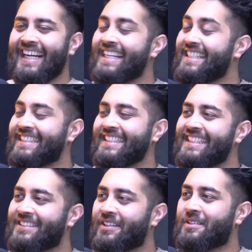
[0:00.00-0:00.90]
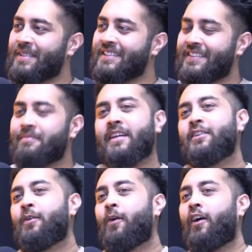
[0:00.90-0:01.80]
I need to see this documentary. But
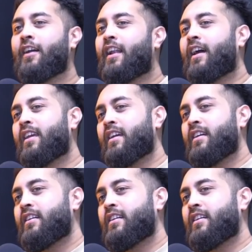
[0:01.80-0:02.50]
you know what? Like,